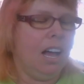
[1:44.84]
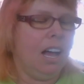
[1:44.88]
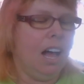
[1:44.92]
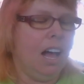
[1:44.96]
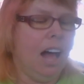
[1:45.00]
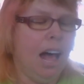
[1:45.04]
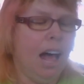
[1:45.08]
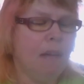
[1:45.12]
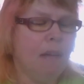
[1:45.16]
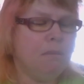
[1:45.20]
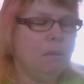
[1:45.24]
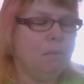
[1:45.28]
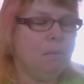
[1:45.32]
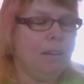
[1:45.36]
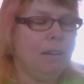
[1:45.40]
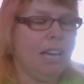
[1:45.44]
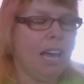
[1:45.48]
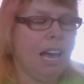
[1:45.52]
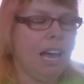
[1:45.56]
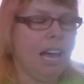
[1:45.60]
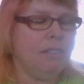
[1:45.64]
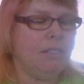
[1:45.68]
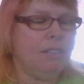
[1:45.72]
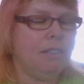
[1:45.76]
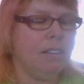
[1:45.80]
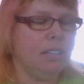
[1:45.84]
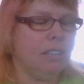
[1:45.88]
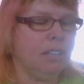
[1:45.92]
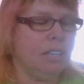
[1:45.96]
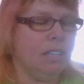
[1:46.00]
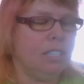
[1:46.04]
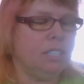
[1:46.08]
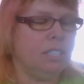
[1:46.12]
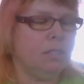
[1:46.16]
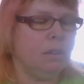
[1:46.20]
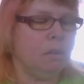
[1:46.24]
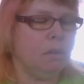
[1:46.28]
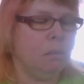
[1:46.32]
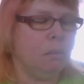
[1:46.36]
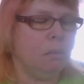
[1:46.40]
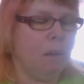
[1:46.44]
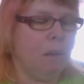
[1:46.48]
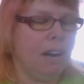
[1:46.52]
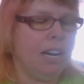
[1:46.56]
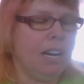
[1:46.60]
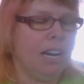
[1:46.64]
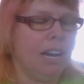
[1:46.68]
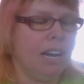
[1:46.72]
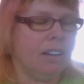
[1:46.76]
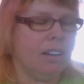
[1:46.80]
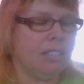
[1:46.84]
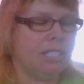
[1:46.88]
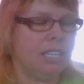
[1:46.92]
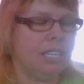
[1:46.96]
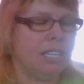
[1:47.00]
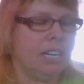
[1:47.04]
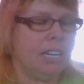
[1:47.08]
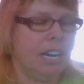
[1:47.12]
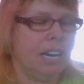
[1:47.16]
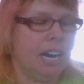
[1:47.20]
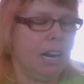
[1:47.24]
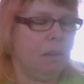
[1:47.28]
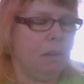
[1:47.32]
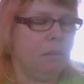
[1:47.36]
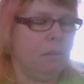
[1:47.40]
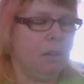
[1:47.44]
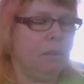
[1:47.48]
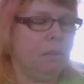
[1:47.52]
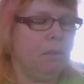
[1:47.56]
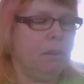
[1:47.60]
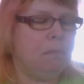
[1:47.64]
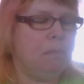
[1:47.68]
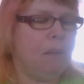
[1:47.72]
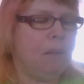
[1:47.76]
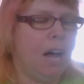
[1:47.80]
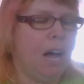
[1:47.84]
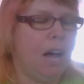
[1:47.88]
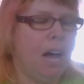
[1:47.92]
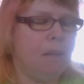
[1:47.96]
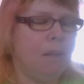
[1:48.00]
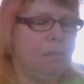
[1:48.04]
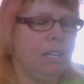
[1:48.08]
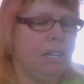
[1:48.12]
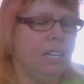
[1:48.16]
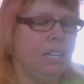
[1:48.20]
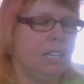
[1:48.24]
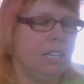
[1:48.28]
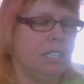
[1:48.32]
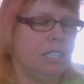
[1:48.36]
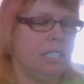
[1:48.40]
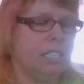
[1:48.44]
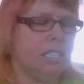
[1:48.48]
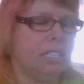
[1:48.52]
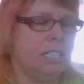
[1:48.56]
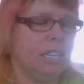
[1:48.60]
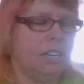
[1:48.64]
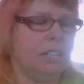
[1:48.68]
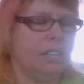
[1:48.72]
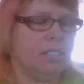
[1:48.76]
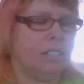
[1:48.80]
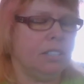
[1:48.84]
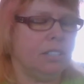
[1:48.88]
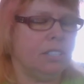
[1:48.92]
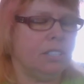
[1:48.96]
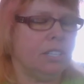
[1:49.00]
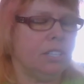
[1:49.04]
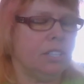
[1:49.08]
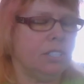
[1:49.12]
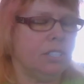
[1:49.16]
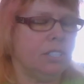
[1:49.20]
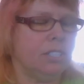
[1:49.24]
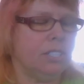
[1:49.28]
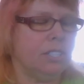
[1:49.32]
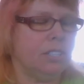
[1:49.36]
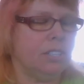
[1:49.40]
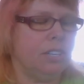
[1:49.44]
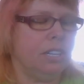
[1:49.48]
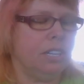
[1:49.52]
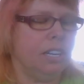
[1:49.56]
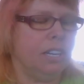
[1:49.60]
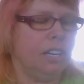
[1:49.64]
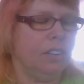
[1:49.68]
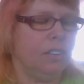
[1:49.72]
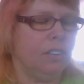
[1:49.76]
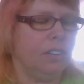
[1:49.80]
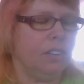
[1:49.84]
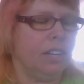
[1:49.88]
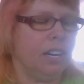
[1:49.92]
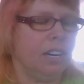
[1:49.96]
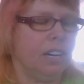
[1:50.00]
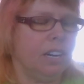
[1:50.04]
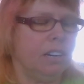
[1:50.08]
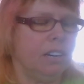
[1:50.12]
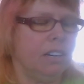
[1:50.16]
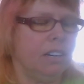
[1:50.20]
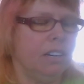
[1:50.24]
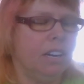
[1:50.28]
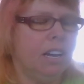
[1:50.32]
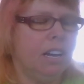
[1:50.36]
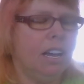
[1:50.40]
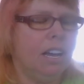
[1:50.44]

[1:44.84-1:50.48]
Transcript: I will be having lunch at White House today with Republican senators concerning health care.